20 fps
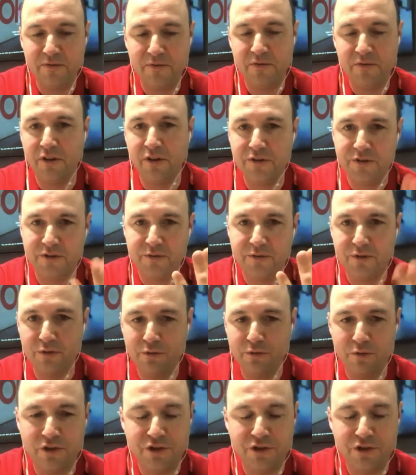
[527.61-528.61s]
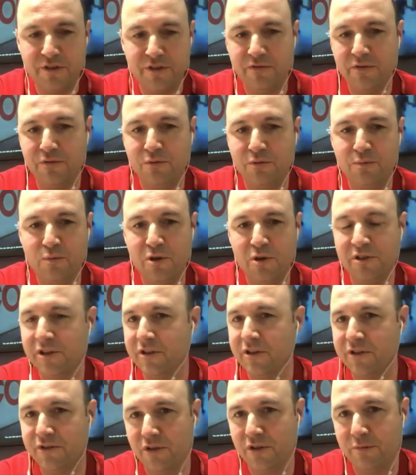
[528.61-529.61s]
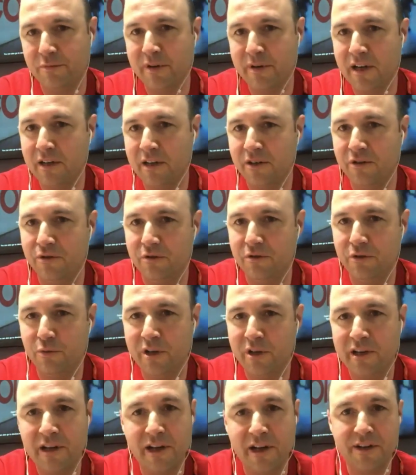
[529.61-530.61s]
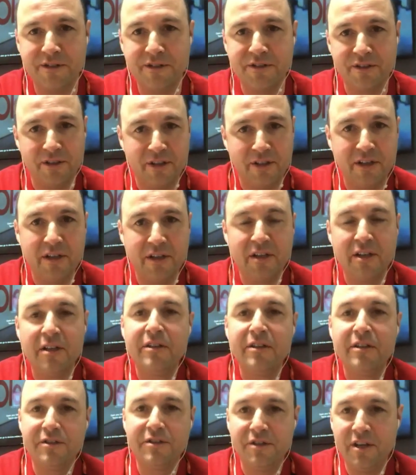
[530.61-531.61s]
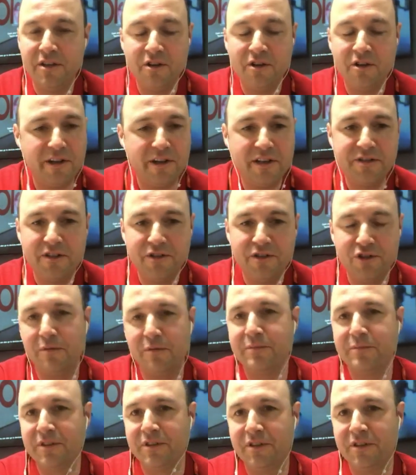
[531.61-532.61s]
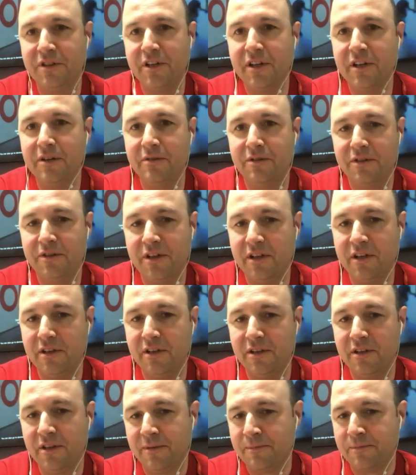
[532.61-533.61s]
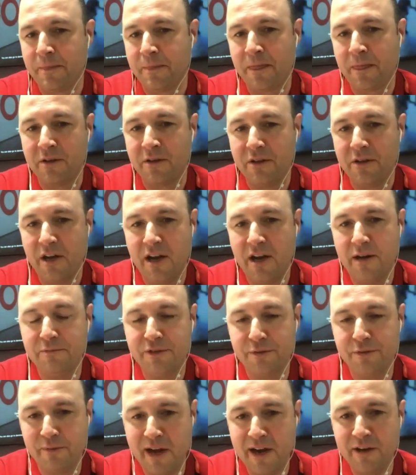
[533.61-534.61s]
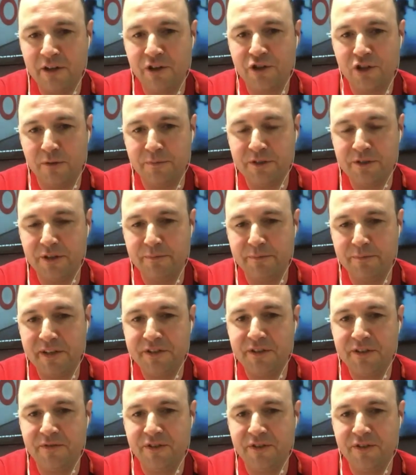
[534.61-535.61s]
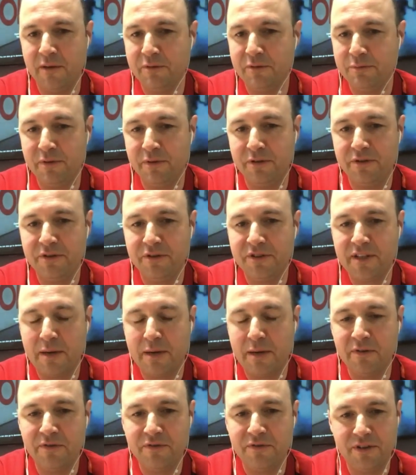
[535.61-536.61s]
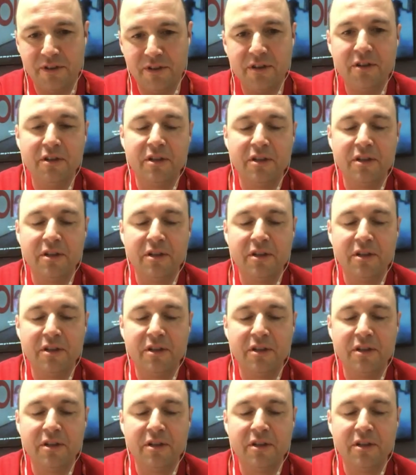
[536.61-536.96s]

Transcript: for those who are watching, if you've worked in a supermarket or a warehouse, they're not easy jobs, and they're demanding jobs at the best of times. But some of the